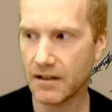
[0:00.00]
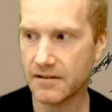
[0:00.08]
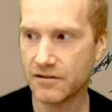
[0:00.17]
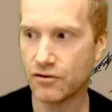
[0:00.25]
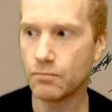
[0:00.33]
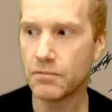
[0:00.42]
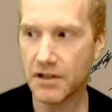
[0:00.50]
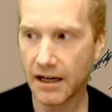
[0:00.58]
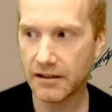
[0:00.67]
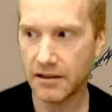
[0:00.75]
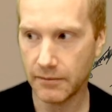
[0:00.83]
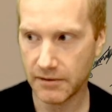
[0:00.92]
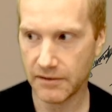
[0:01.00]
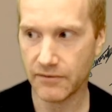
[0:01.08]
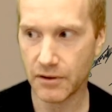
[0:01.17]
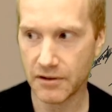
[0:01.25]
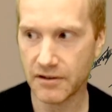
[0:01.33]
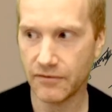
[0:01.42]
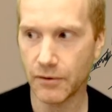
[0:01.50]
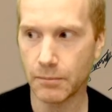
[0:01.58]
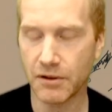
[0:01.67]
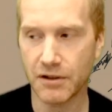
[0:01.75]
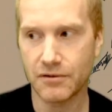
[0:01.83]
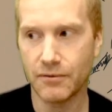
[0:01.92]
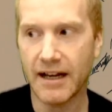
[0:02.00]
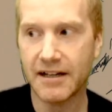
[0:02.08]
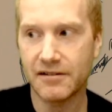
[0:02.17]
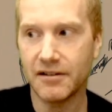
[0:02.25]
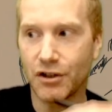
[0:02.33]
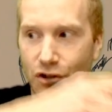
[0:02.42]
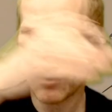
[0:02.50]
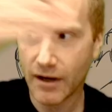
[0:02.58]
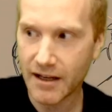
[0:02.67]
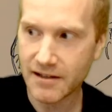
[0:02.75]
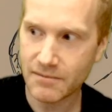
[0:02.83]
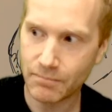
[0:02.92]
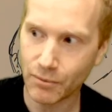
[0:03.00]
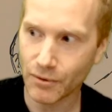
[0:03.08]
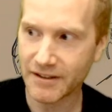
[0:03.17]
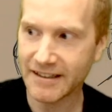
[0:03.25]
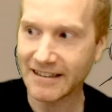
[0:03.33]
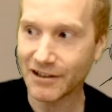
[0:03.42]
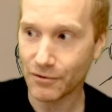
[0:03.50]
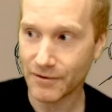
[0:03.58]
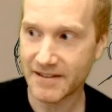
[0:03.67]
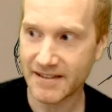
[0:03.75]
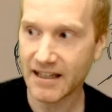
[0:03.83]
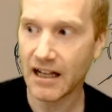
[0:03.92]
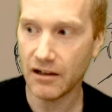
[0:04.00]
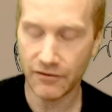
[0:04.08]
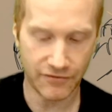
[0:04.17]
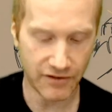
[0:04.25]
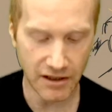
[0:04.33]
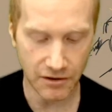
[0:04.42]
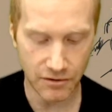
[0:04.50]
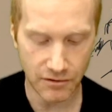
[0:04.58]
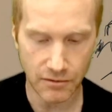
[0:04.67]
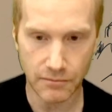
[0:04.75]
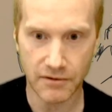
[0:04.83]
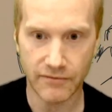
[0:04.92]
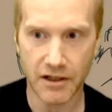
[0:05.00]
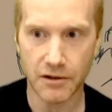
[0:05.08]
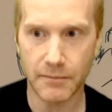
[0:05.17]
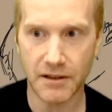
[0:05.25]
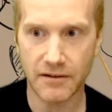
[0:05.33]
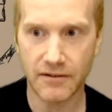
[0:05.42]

subjectively very different, because you're actually transporting yourself into a new environment.